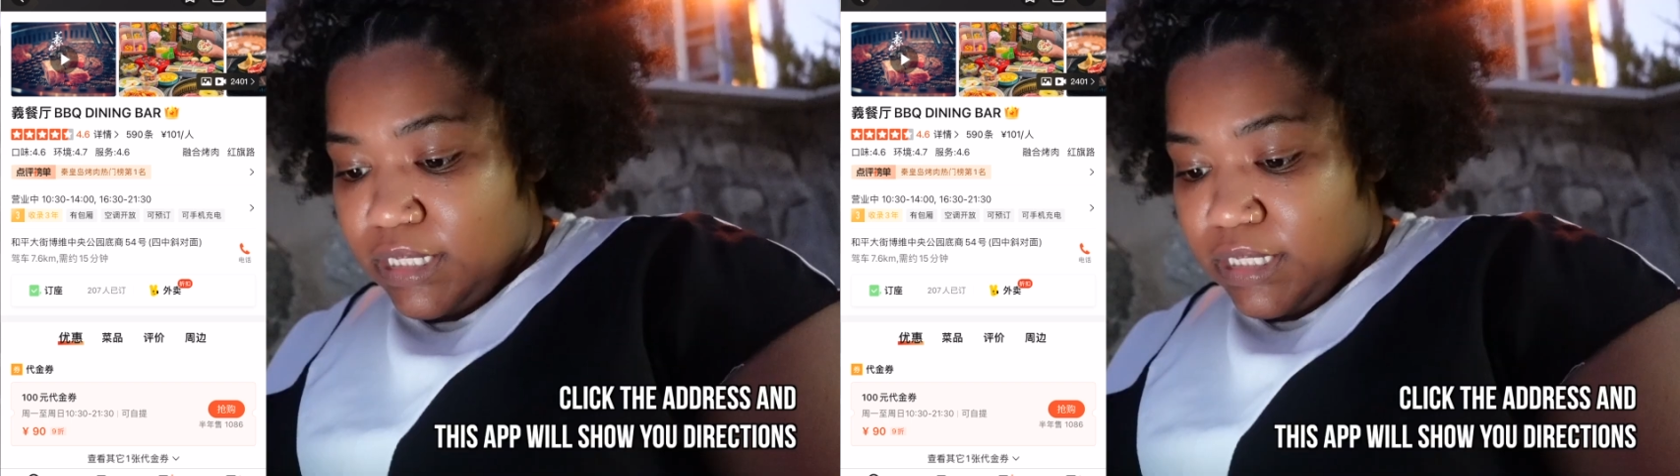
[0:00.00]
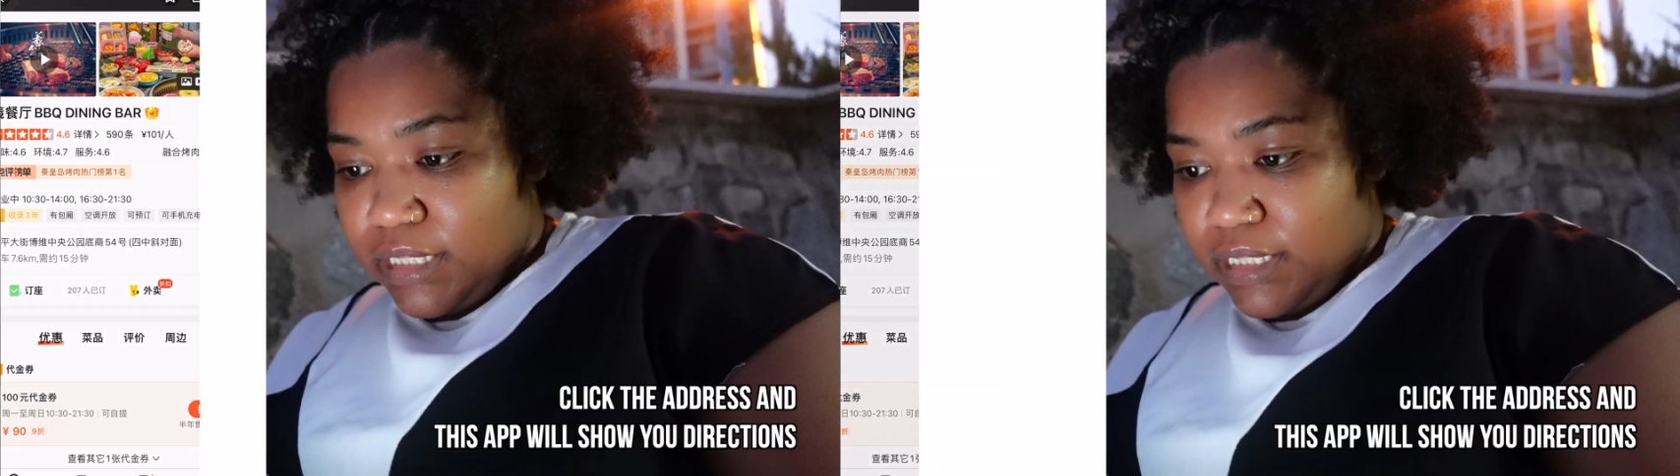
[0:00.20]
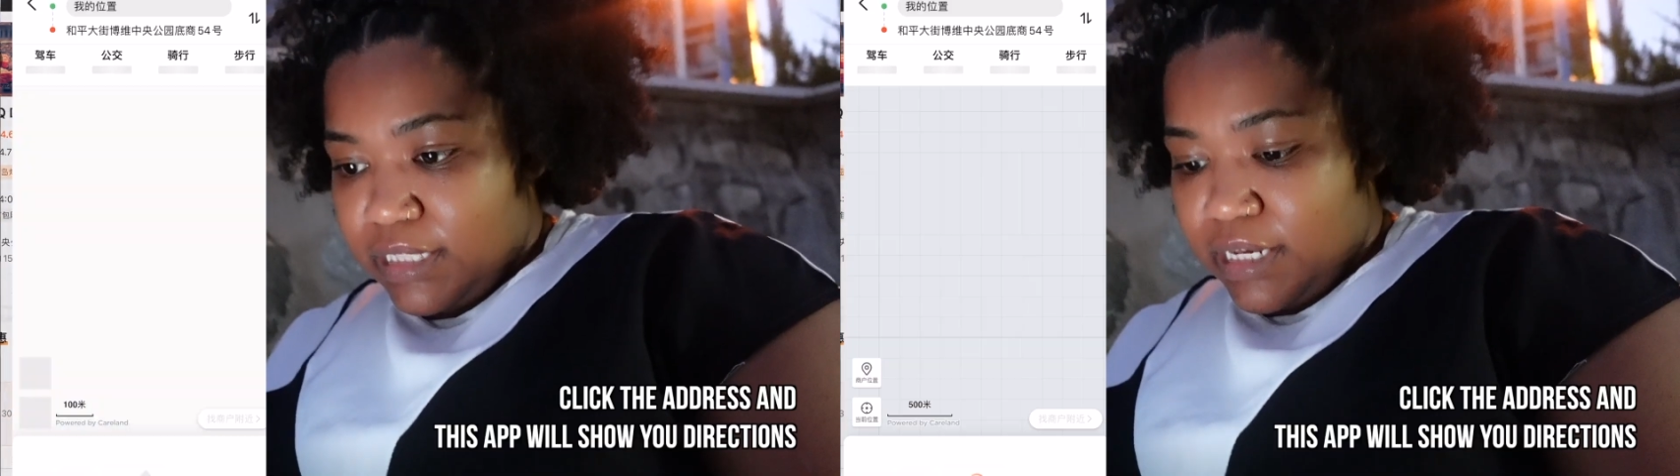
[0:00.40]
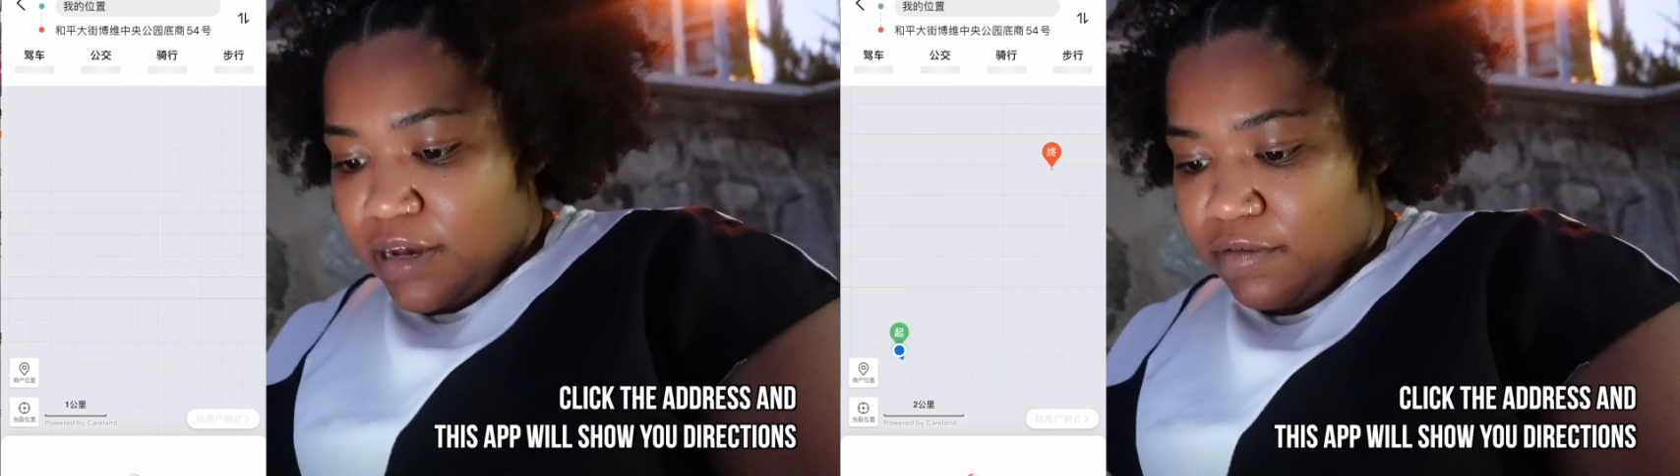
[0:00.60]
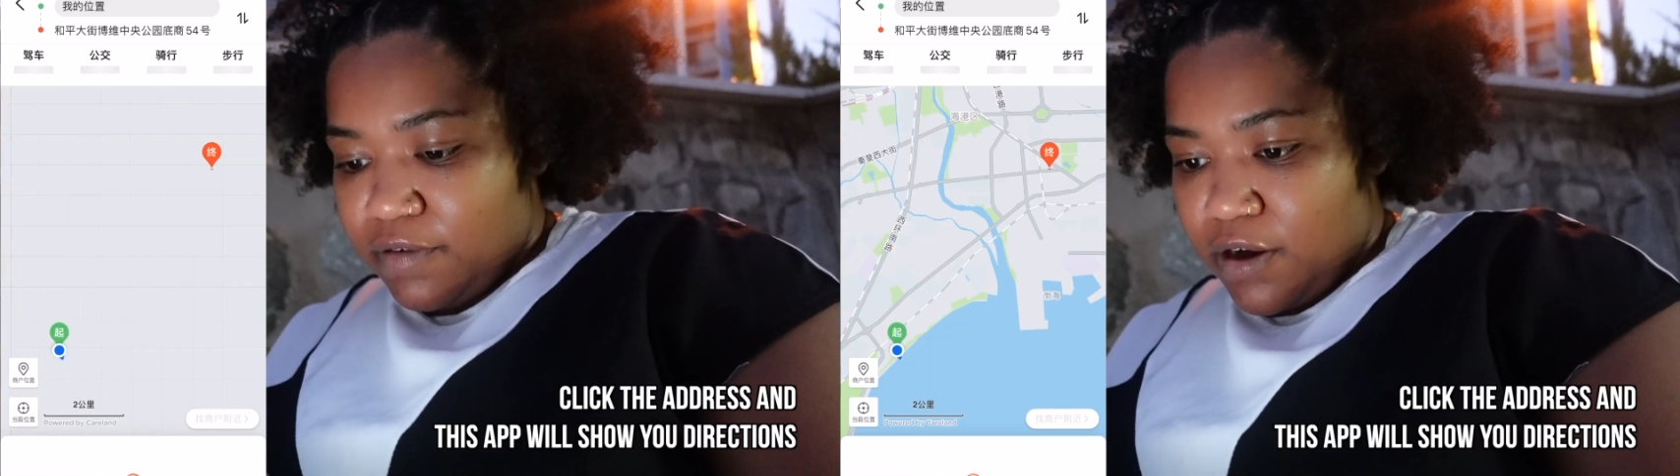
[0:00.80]
Let's see how
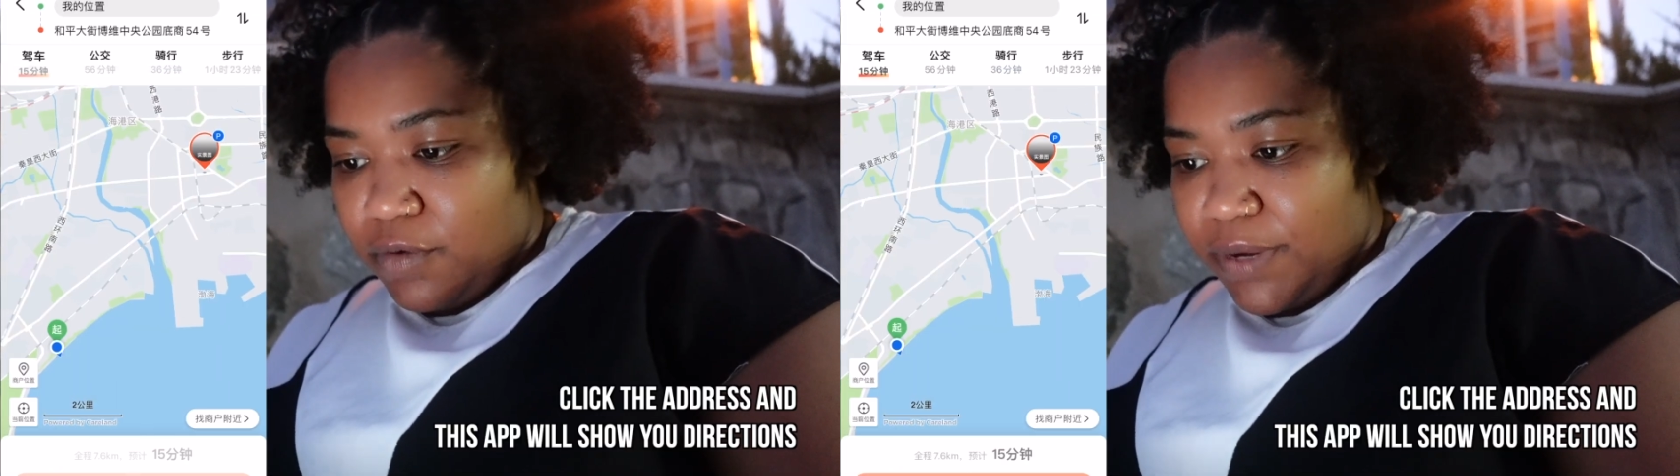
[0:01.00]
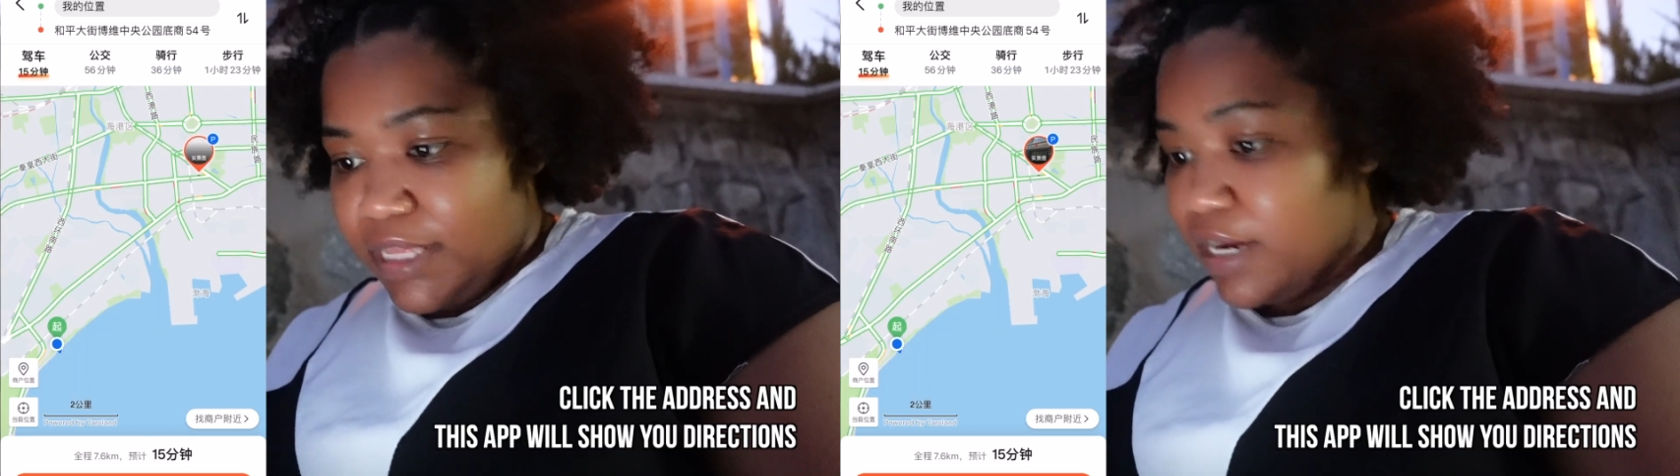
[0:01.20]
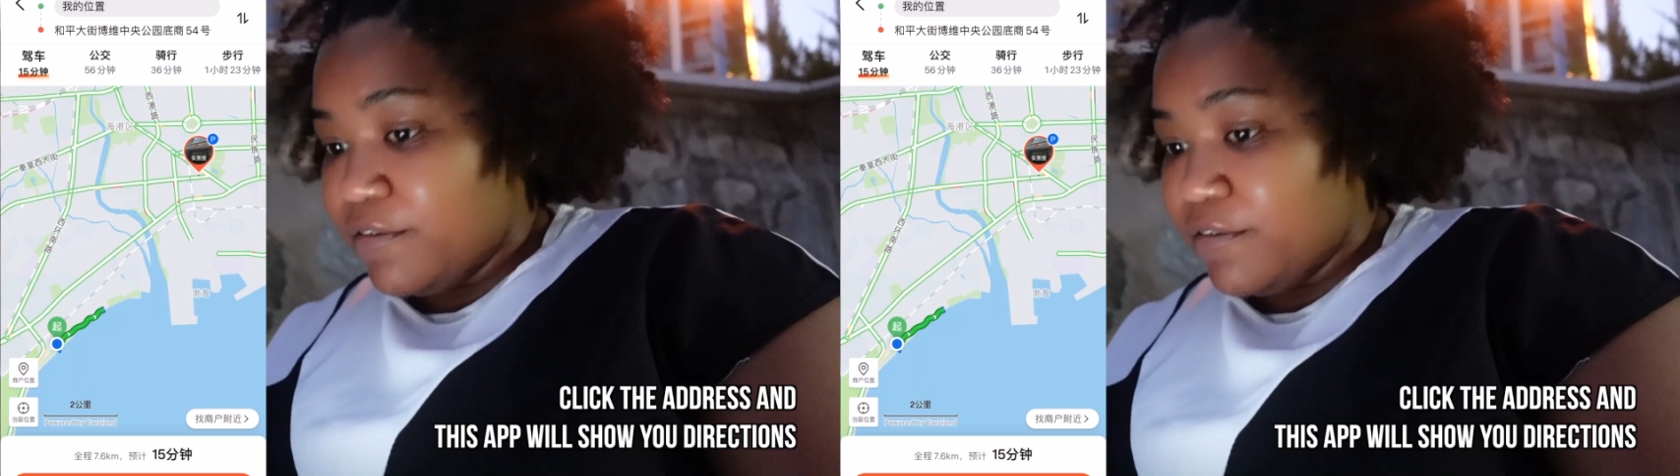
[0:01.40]
far away they are.